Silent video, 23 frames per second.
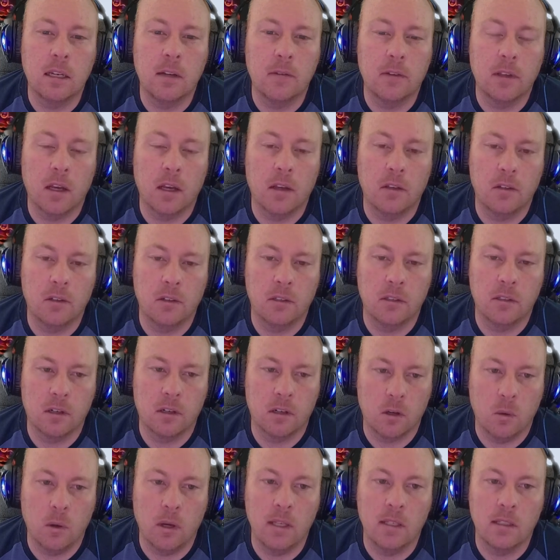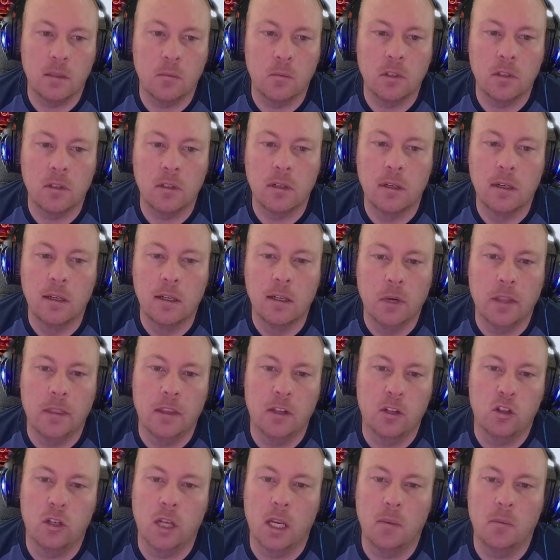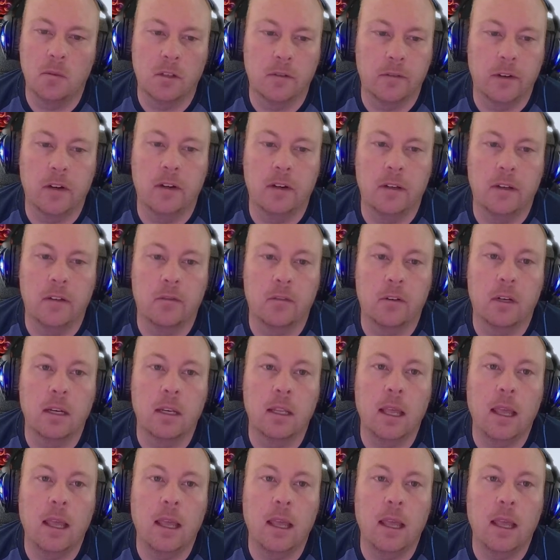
of the colors are quite similar, but the shapes are very different.